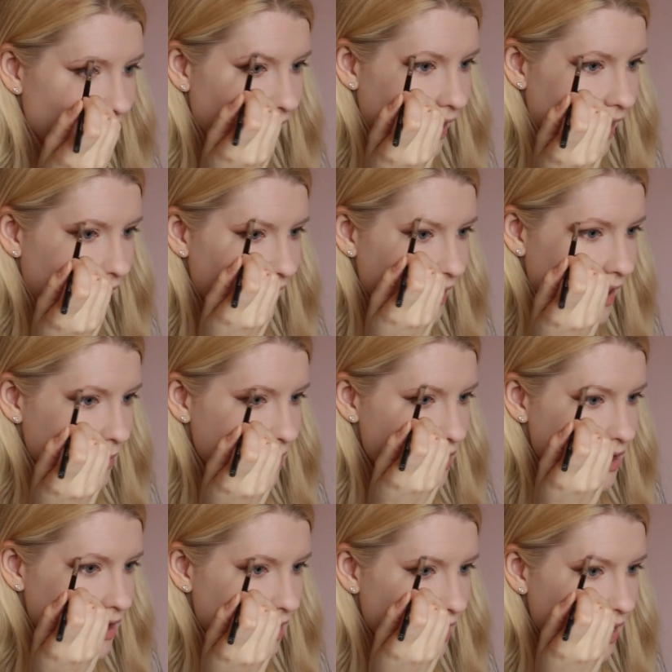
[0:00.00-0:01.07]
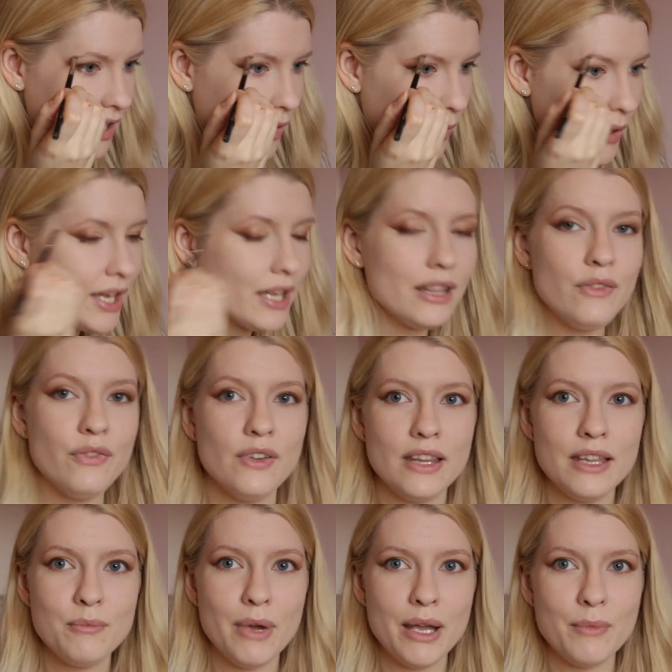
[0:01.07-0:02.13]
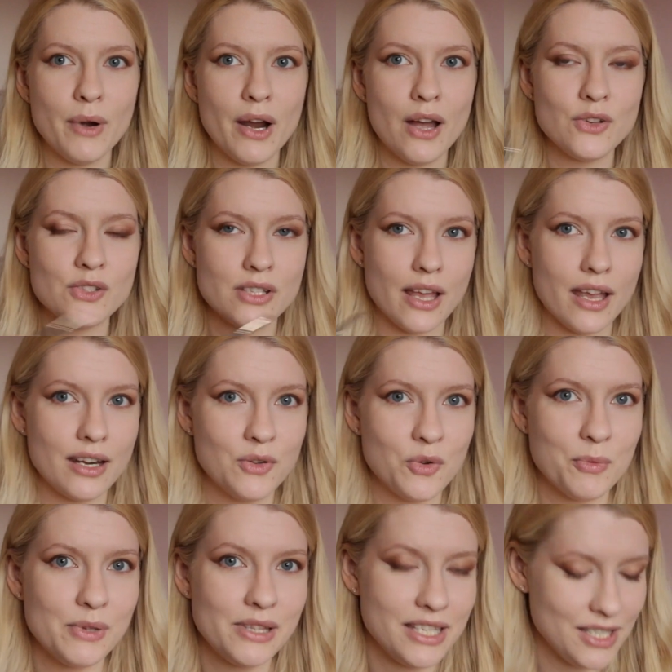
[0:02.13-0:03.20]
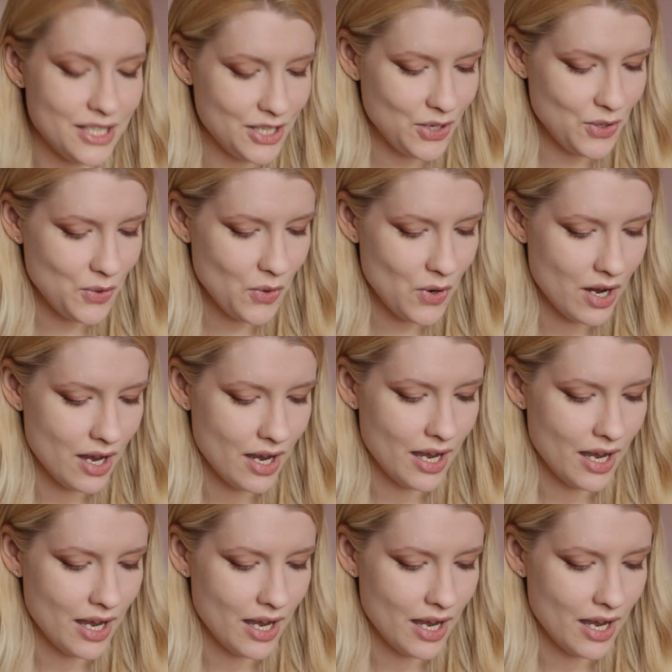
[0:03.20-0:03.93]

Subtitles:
And I'm just gonna quickly fill in my brows like I normally do.